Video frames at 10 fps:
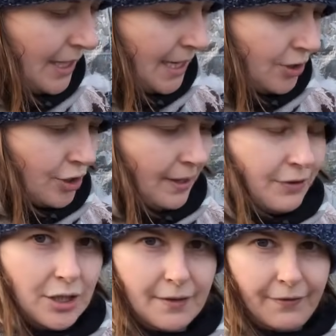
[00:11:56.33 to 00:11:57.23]
with each, so I've
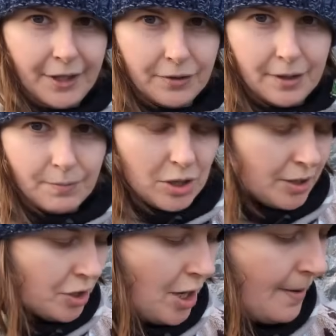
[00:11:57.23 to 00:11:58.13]
just filled them to the
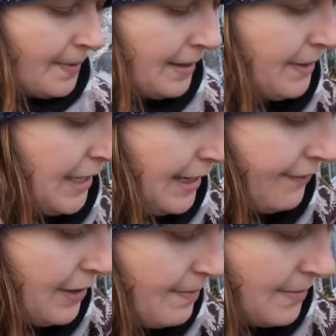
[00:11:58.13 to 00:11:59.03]
top and I'm going to
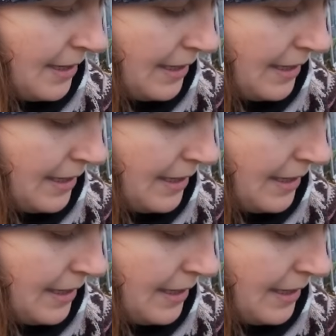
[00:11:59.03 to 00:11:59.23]
give them,